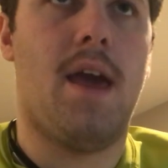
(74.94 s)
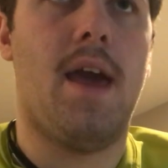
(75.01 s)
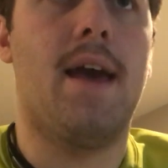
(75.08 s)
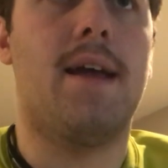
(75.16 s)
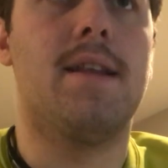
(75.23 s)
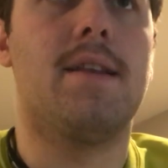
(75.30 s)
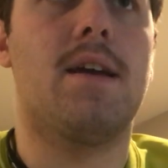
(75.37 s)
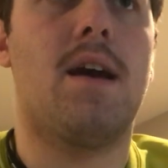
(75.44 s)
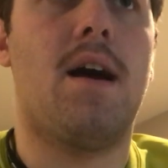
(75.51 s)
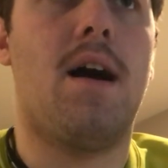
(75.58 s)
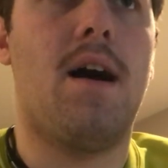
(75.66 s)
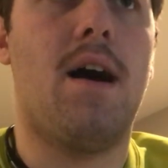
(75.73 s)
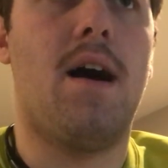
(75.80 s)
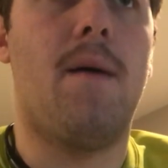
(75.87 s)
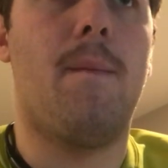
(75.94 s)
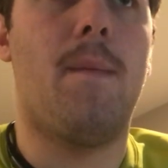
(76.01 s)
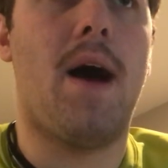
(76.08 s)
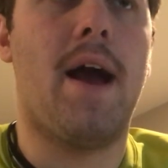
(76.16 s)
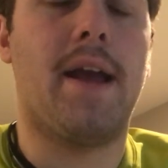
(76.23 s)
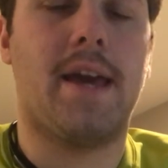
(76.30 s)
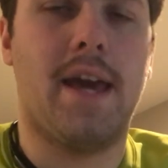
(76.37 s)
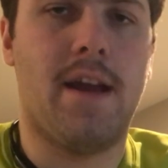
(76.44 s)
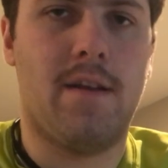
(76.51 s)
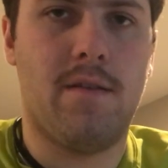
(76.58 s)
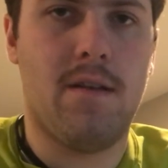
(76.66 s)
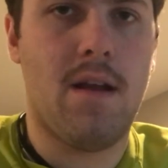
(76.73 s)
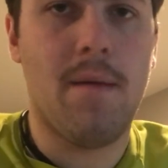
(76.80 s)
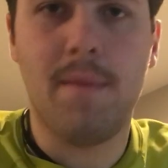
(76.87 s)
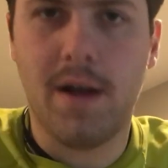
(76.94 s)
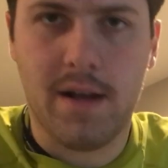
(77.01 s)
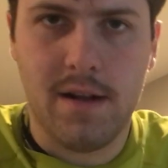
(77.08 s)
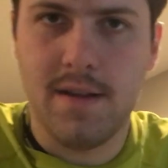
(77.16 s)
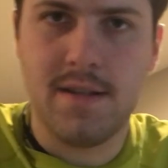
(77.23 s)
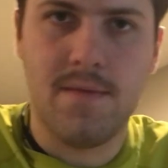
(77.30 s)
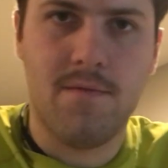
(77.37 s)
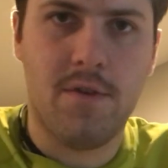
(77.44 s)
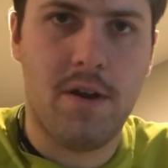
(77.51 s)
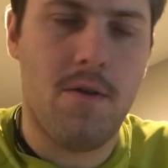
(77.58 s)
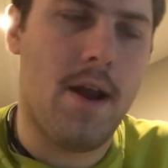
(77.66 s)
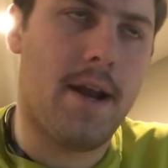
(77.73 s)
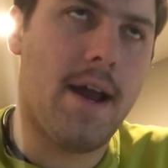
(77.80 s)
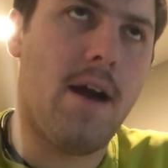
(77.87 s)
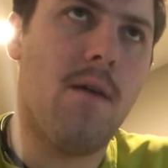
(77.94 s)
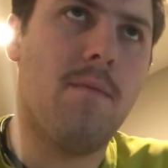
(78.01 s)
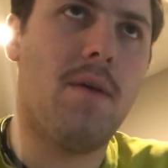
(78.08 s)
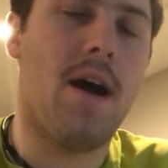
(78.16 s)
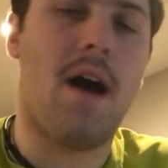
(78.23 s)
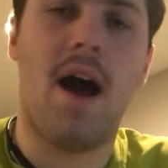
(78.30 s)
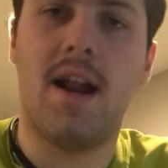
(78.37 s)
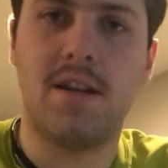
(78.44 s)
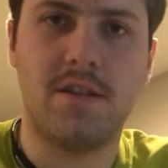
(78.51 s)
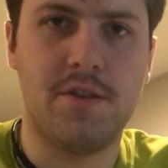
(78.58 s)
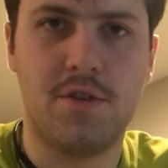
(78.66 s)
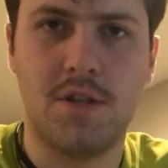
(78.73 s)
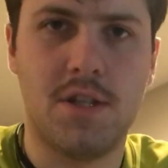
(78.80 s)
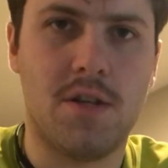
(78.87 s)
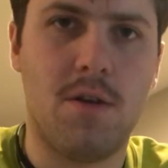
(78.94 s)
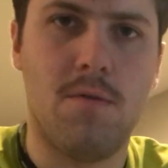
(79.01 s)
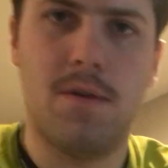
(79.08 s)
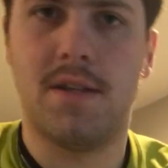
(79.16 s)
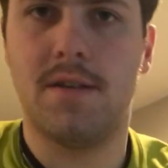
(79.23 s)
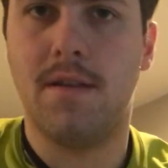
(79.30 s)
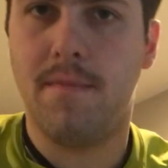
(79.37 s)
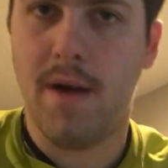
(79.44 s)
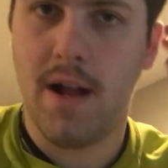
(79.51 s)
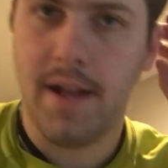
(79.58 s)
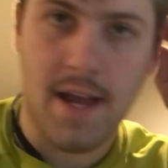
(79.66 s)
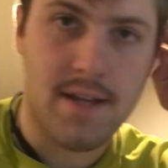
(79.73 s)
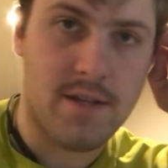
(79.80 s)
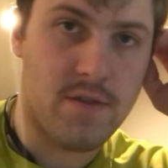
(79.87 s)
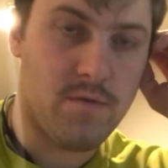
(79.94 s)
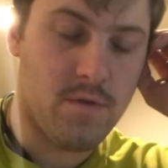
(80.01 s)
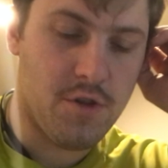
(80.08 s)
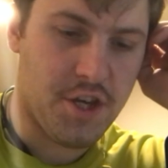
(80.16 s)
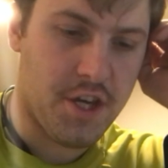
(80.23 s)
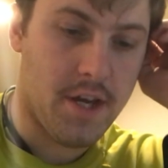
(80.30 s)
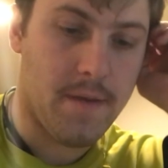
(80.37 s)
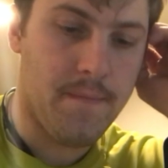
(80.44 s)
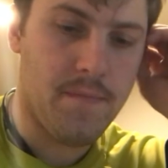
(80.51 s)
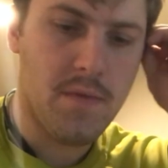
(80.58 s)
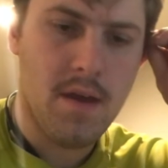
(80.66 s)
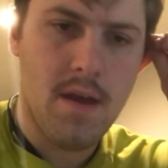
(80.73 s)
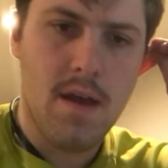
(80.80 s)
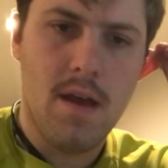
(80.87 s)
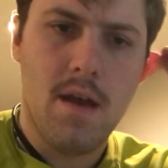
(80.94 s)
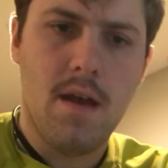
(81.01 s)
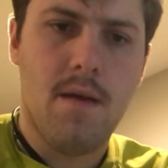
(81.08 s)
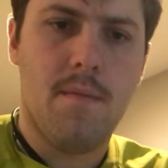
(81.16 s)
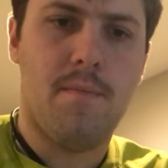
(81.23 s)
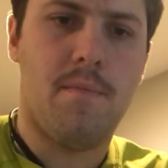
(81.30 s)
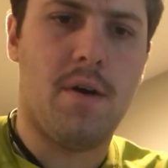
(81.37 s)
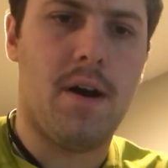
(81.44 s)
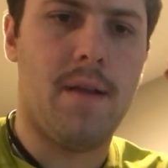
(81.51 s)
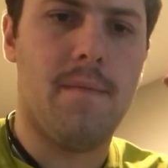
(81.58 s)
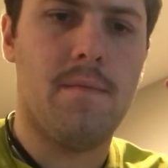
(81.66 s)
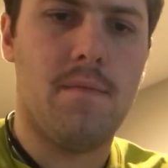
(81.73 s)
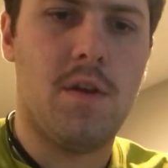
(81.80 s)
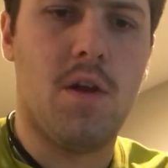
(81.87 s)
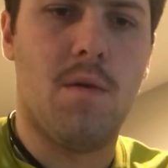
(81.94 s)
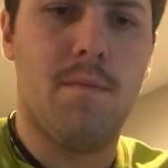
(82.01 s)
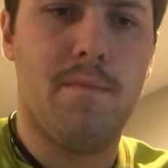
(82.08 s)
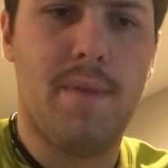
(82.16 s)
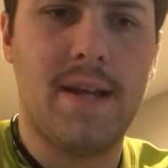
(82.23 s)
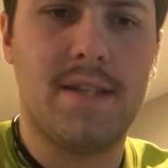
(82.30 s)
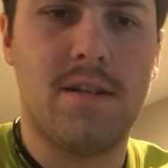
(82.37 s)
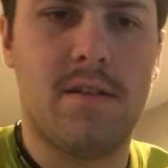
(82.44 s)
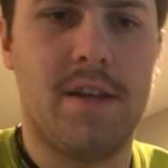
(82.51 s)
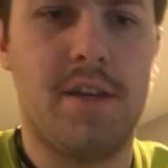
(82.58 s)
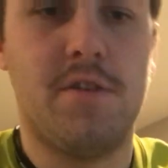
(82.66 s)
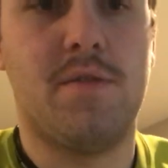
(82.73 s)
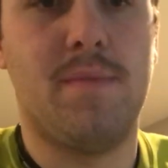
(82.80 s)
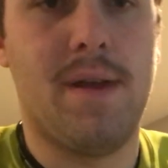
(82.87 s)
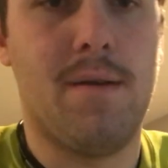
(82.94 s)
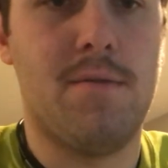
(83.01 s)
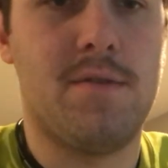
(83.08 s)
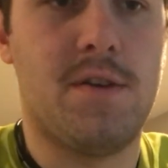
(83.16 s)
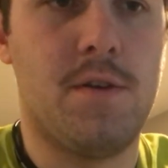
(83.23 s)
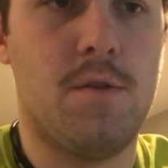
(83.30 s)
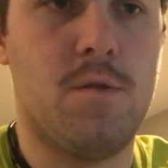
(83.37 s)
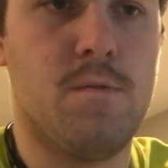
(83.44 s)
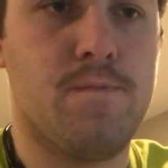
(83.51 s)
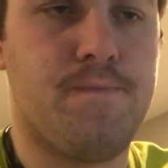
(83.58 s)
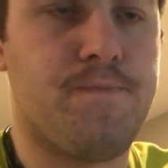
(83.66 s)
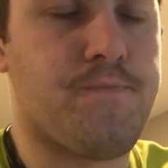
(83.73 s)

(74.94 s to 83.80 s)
and um, I can't, I'm not going to listen for you right now, but honestly, you should just go listen to the podcast. It's really good. But you know, basically, you should be able to